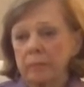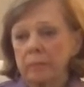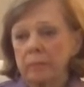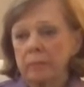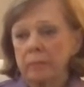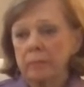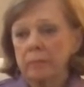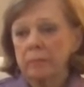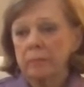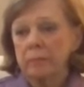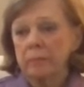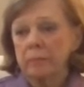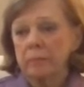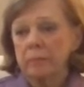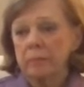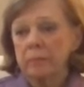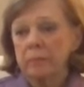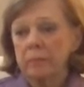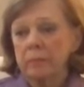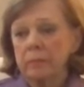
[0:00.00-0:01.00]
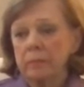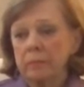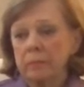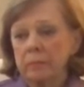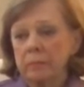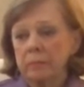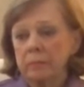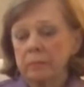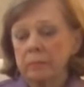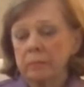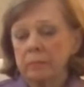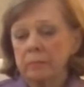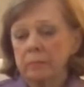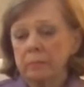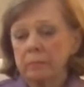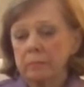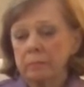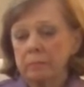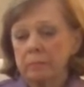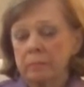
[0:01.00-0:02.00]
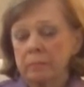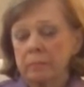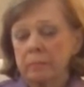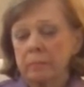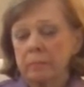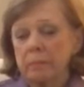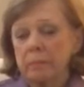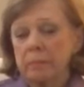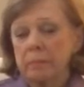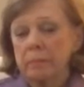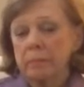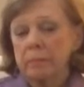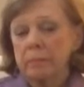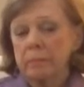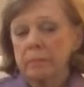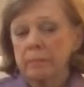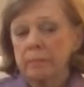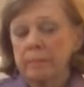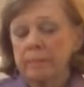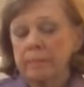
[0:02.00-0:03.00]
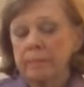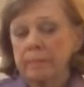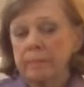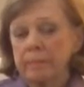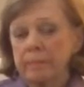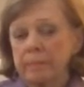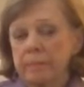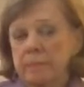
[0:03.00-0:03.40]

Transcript: No words are spoken by the person on screen.